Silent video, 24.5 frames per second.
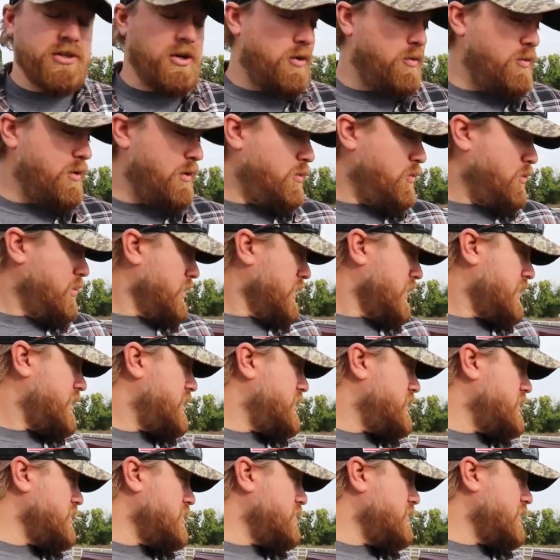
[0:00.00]
So what we're
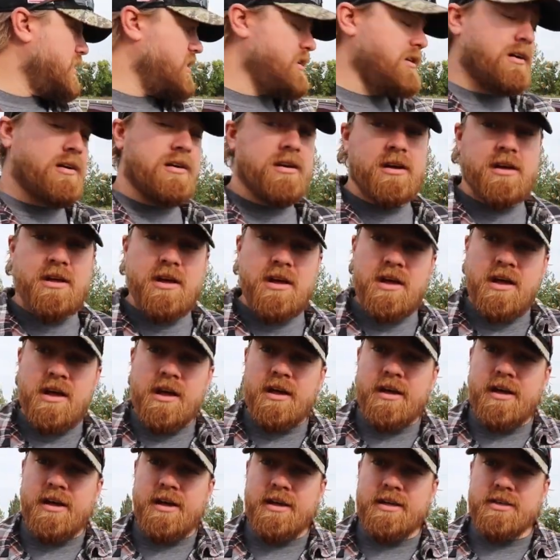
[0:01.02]
gonna do here
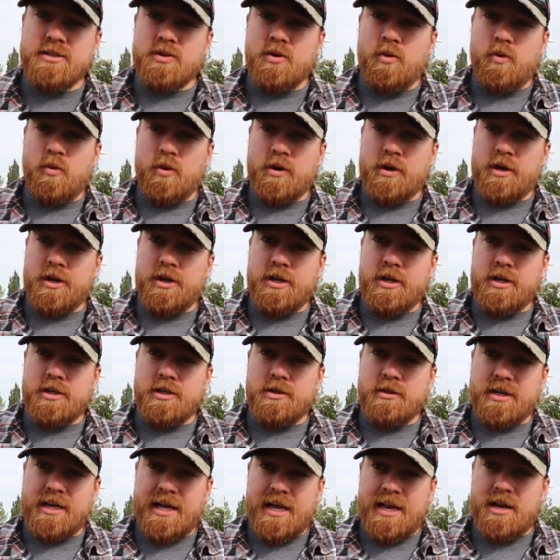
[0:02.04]
is we're
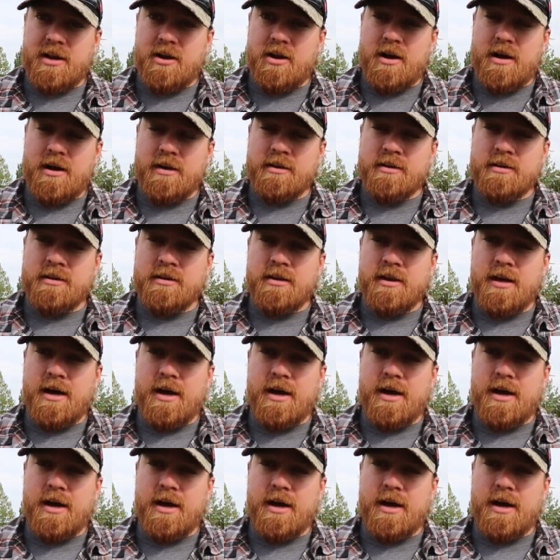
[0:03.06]
gonna get it on.